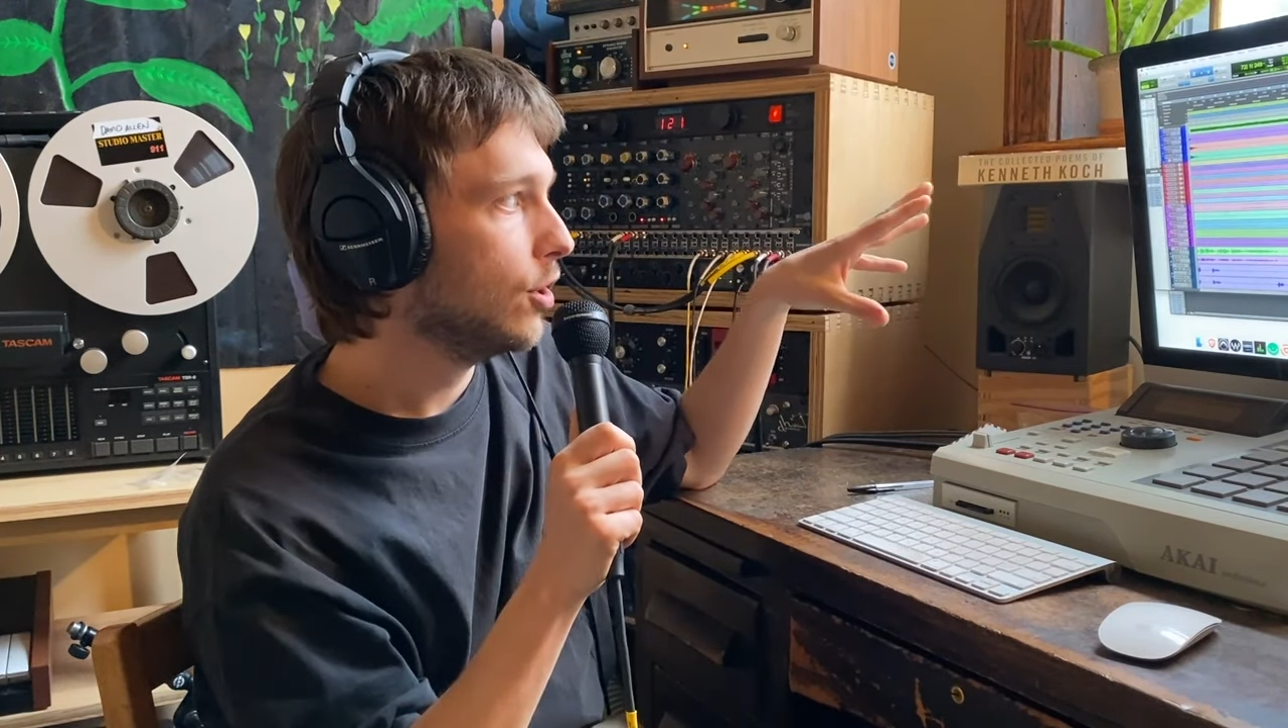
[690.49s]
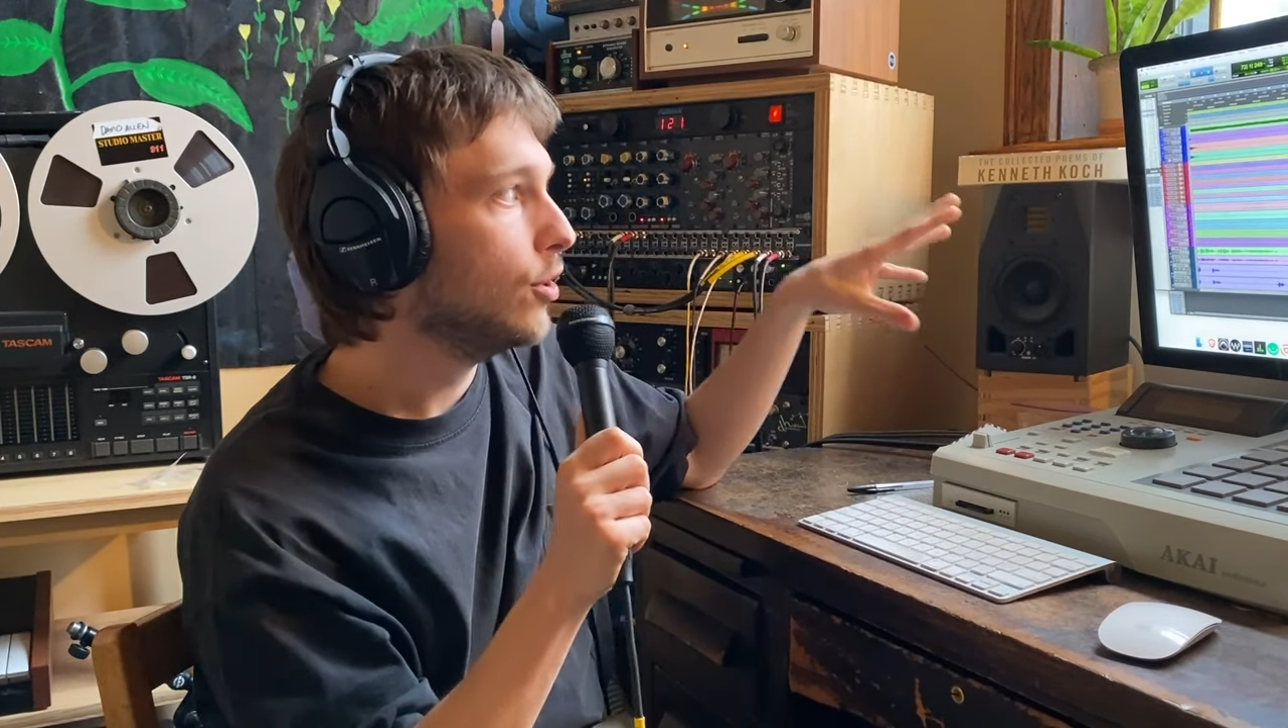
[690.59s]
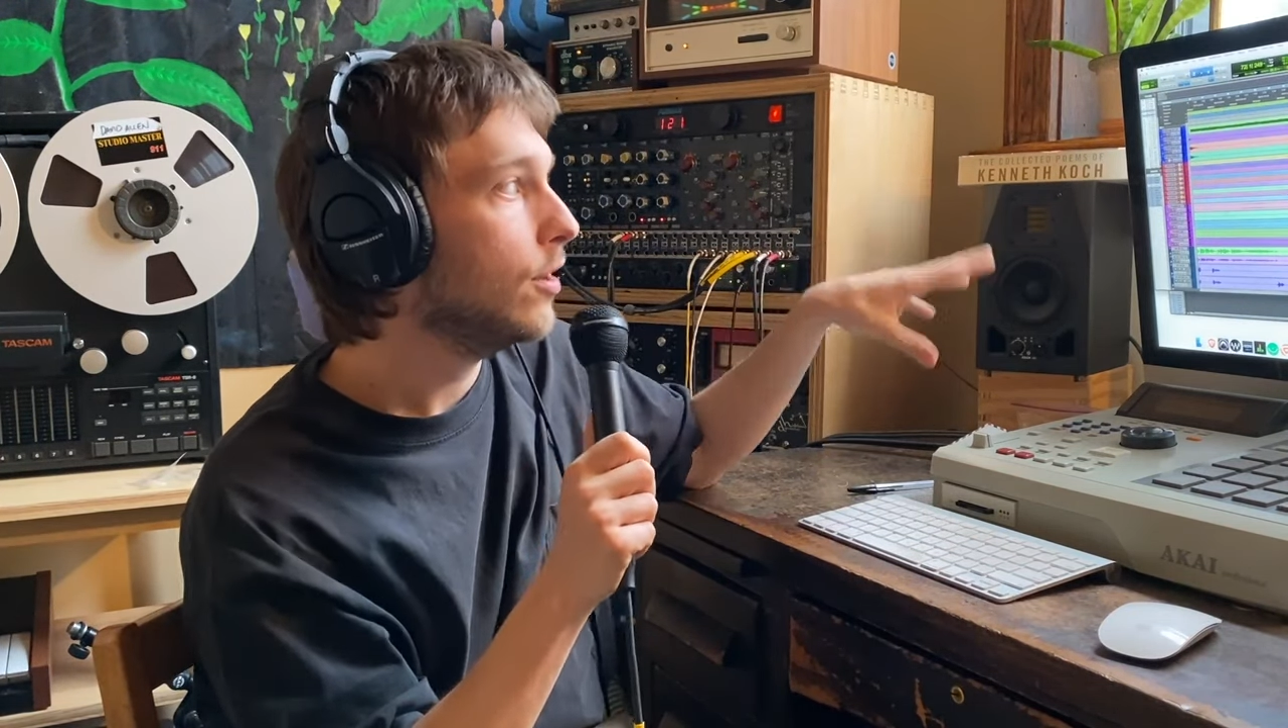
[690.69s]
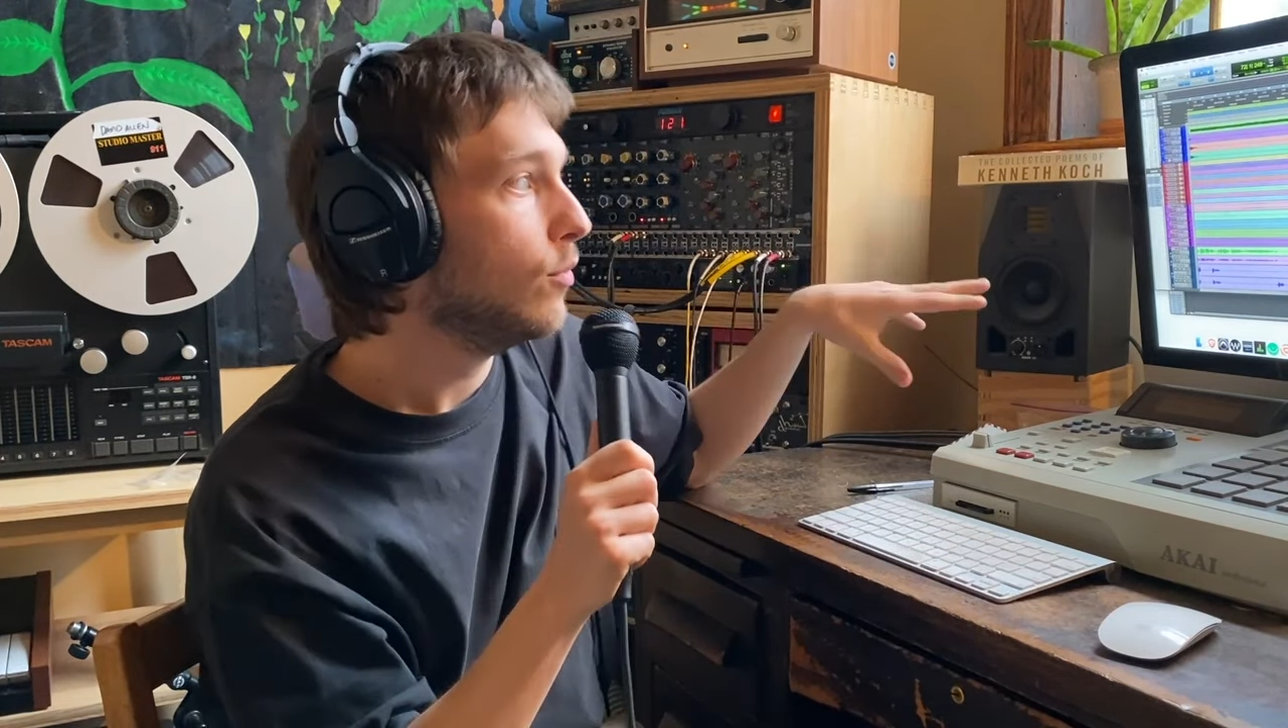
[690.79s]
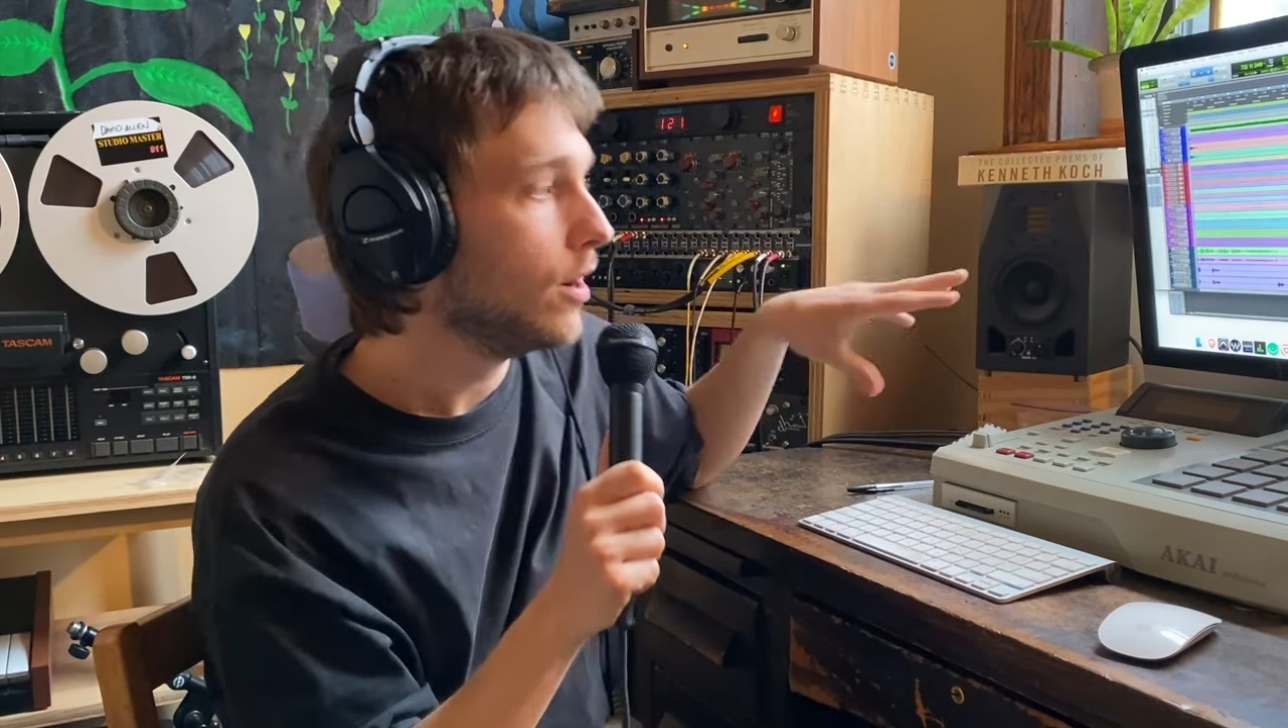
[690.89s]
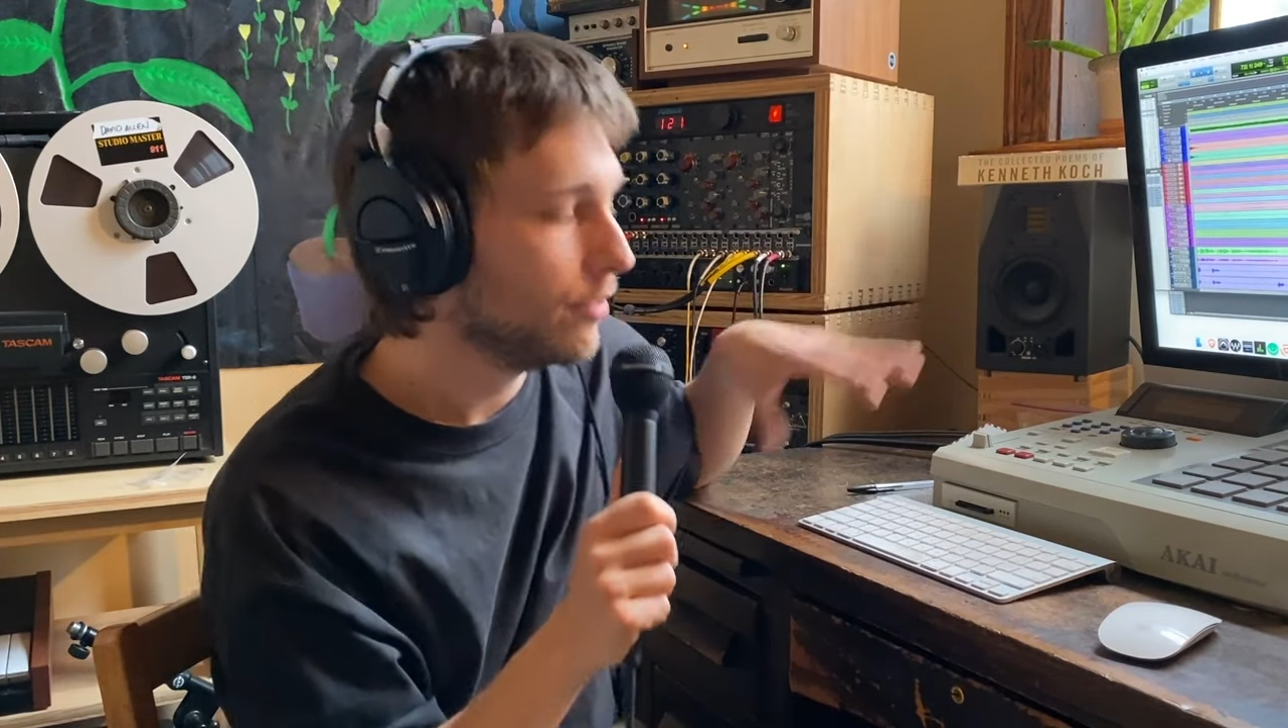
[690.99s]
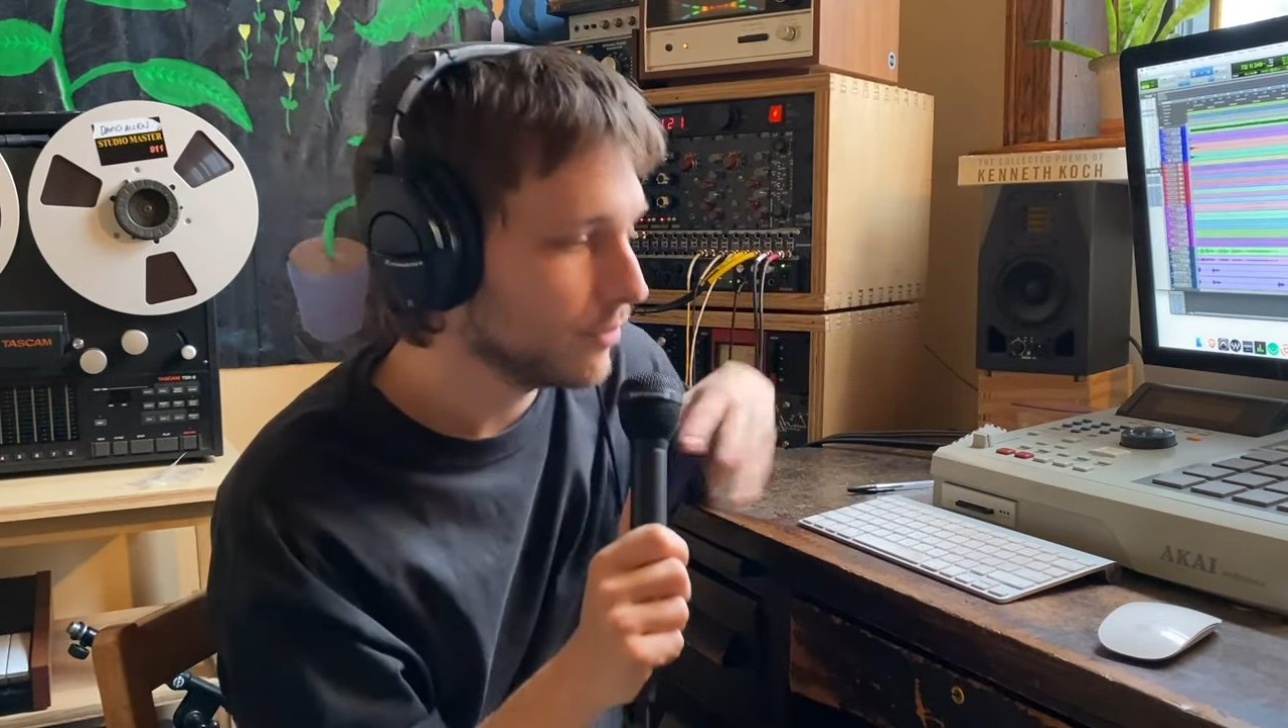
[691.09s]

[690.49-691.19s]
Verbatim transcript: oh yeah, wow,